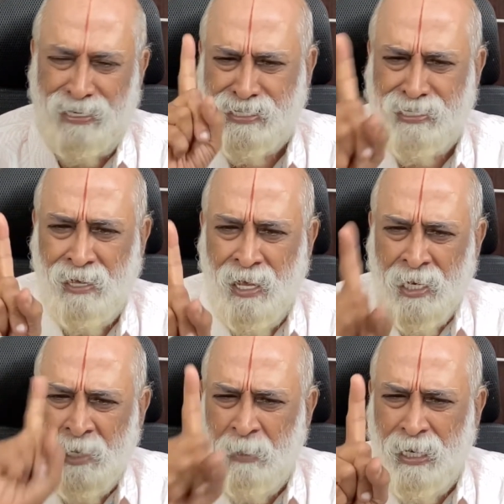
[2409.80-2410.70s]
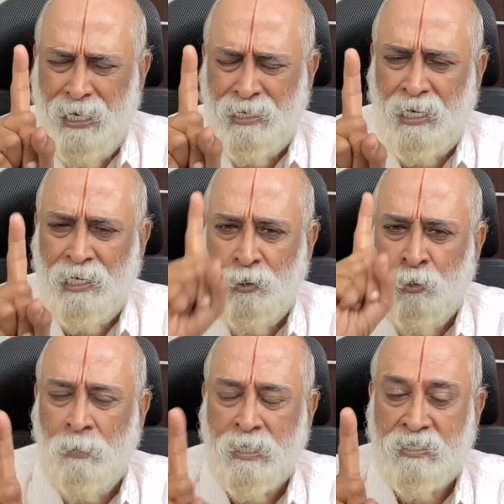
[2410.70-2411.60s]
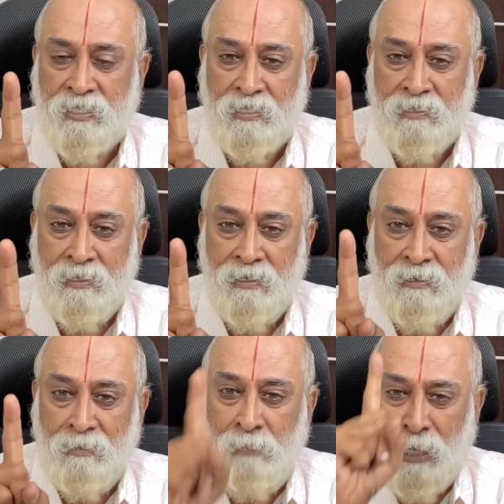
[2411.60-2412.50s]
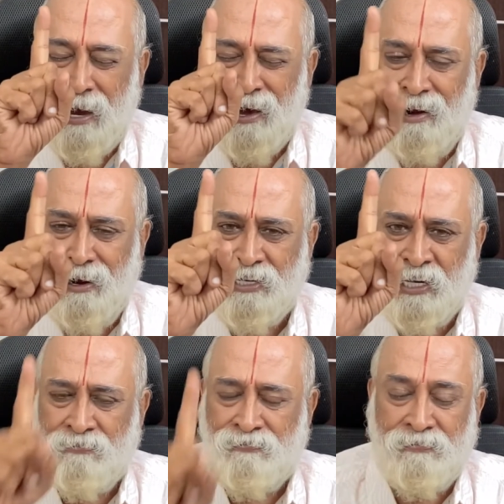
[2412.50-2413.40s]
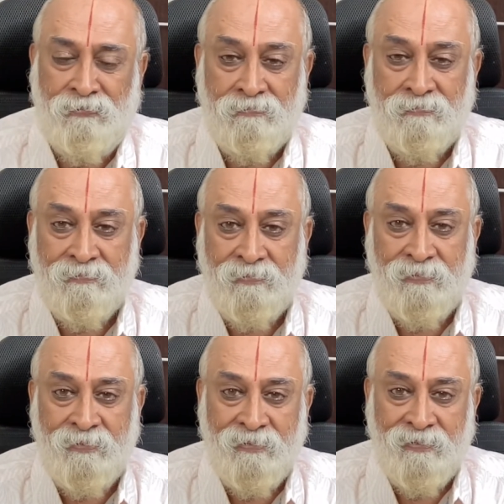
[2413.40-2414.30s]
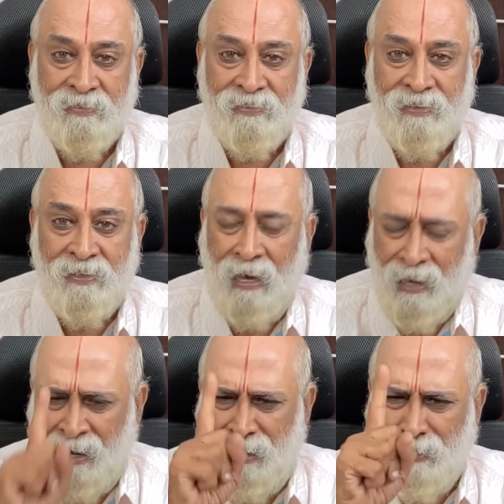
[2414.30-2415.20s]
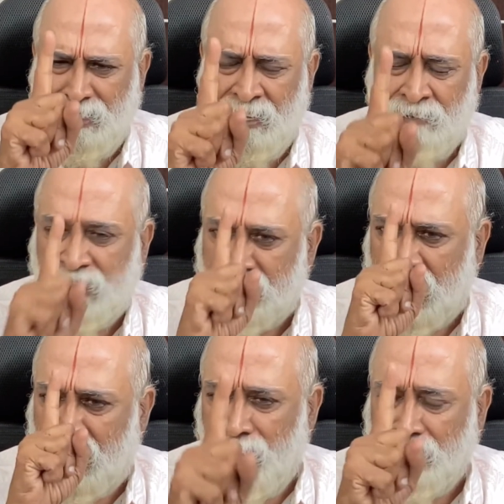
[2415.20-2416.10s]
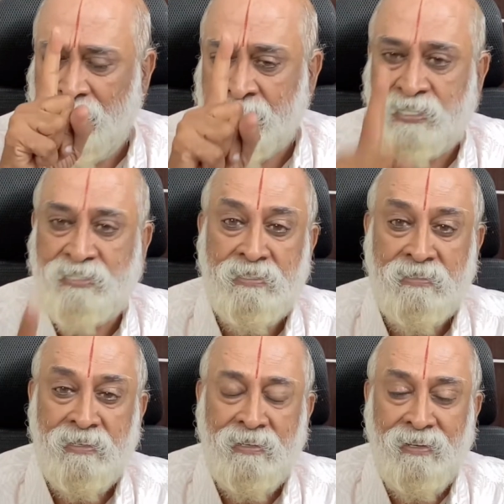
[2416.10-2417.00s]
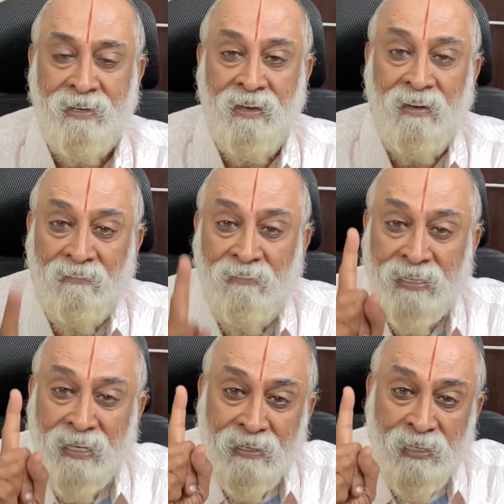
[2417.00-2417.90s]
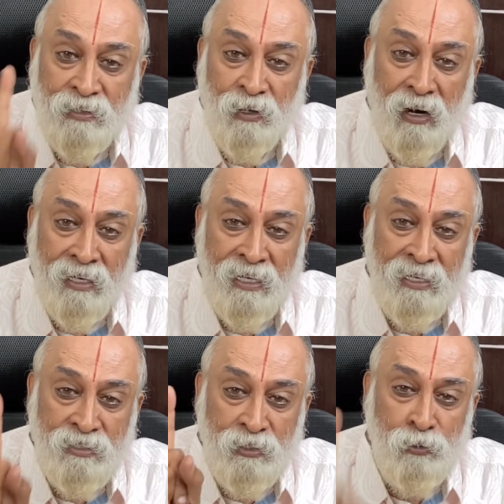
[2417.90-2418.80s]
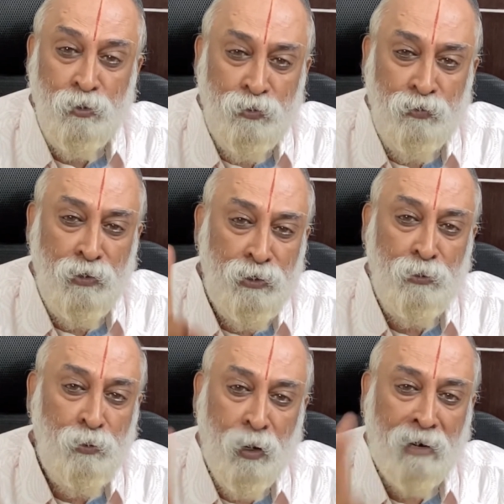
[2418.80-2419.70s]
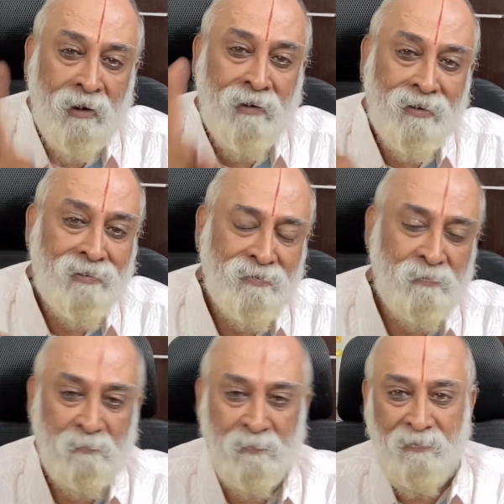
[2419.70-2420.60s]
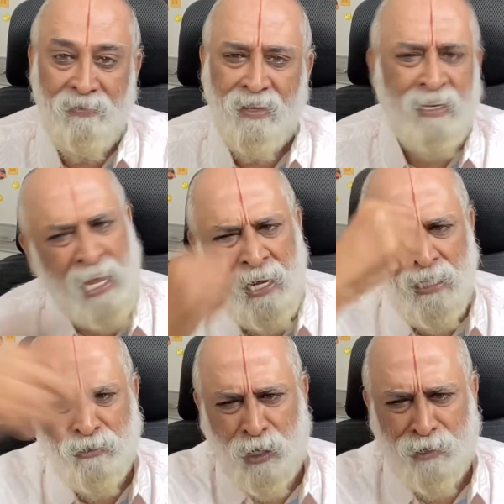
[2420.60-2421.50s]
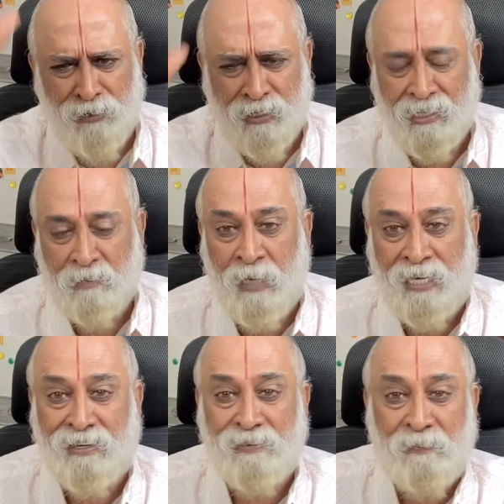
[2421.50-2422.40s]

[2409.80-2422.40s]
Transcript: First, immediately you must be alert enough. Alert enough. That alertness, whether the thought is useful to you or not. Any thought for that.